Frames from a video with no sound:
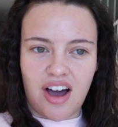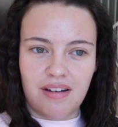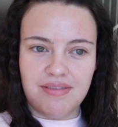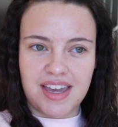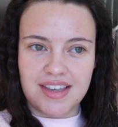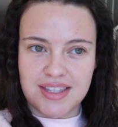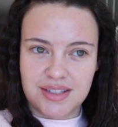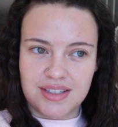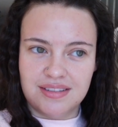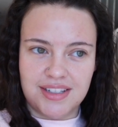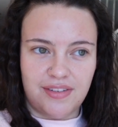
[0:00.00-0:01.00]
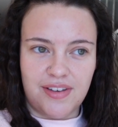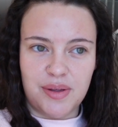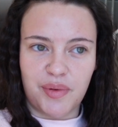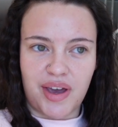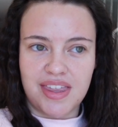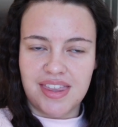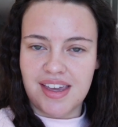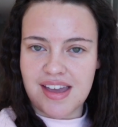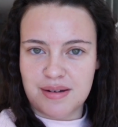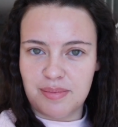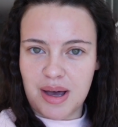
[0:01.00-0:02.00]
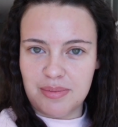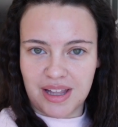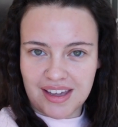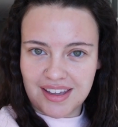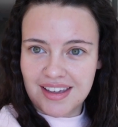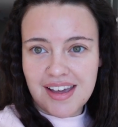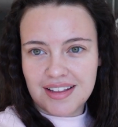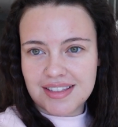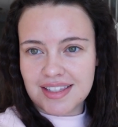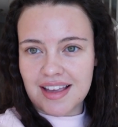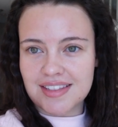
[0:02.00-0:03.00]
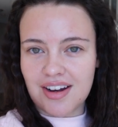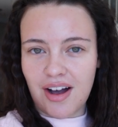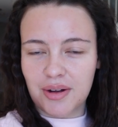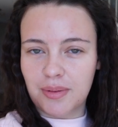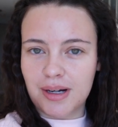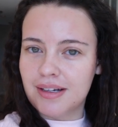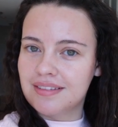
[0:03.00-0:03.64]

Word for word: obvious to film with in public. It's less awkward,